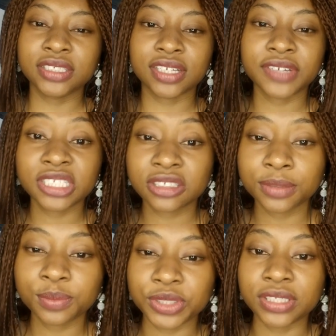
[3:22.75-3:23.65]

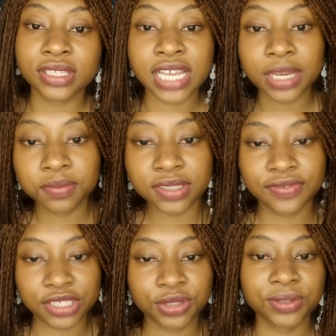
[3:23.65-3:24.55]
JavaScript but the typed
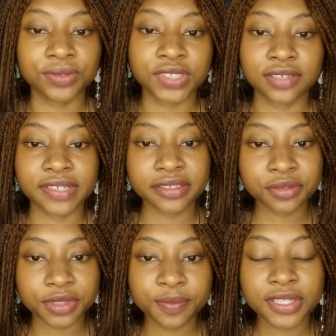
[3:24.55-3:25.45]
version of
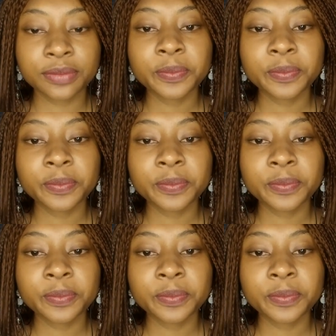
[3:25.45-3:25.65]
JavaScript.